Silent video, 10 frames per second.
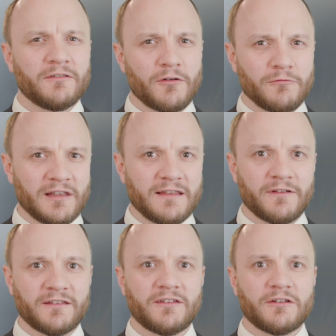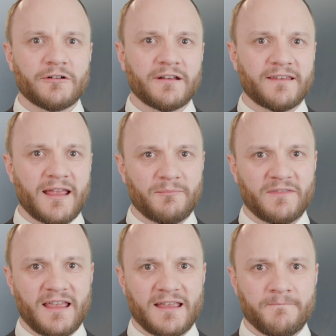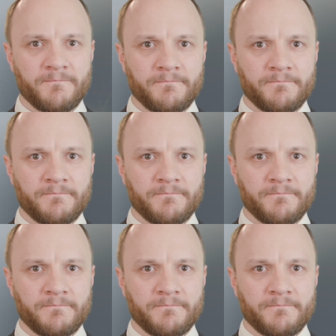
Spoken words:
Don't leave it to your exam day.